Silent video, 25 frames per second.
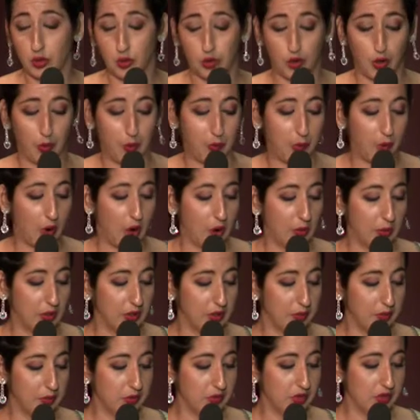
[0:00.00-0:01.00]
to your
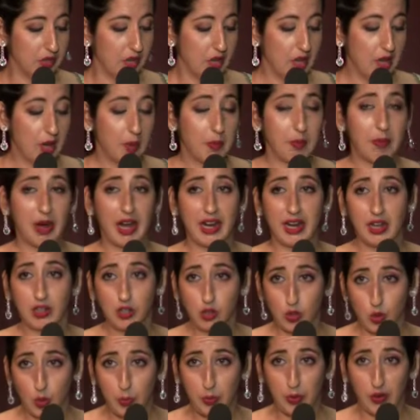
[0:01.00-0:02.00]
problems, by a
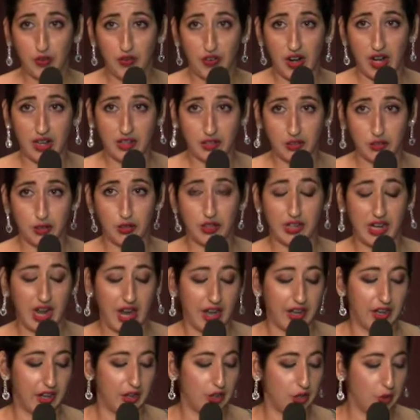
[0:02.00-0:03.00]
supervisor
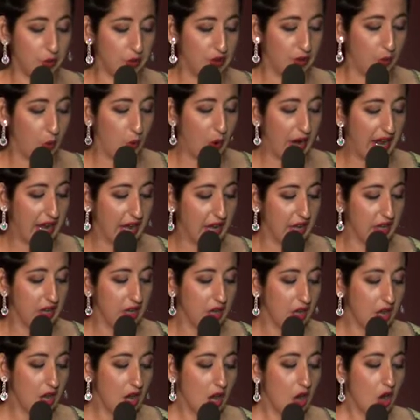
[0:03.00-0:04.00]
guiding you the way,
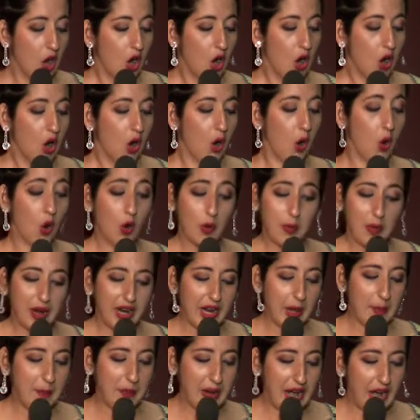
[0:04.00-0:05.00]
or by
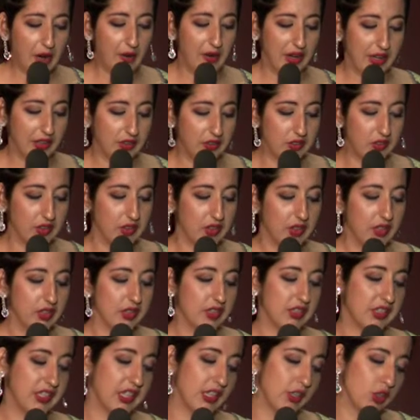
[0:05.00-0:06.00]
a parent
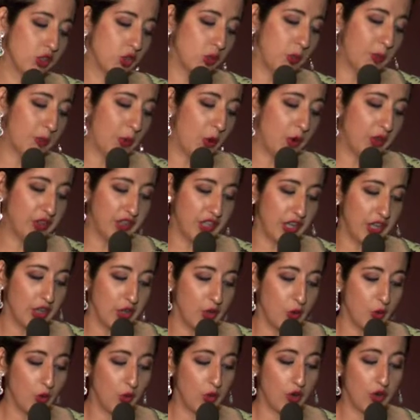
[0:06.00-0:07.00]
still supporting
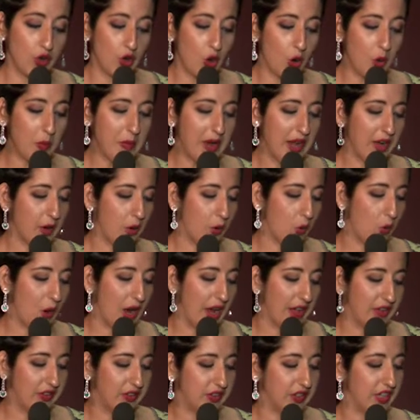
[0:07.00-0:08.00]
you no matter
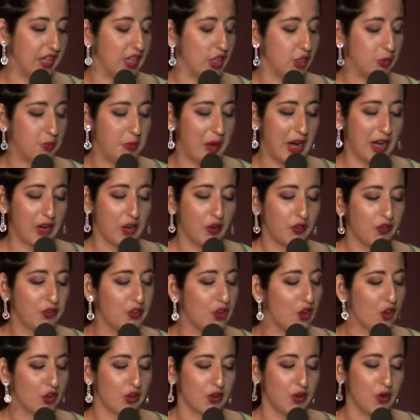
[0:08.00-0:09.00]
what, in spite of
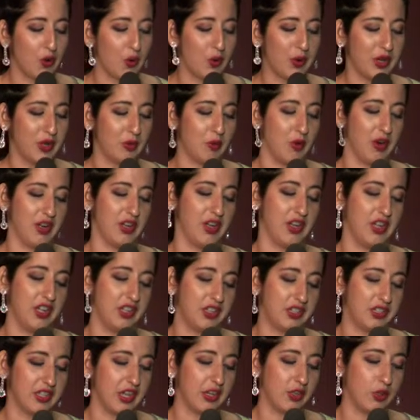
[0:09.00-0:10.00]
not knowing what it
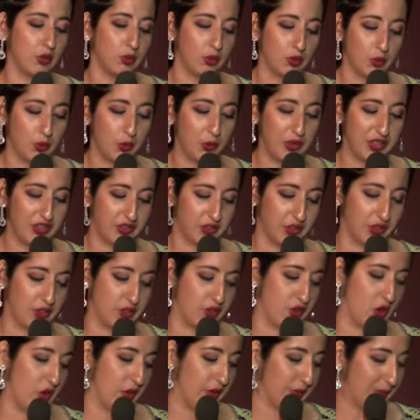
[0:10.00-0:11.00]
is that you do
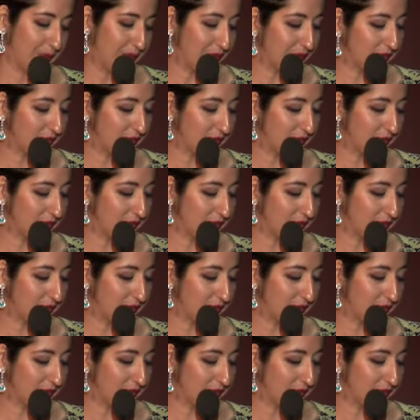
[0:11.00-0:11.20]
research on.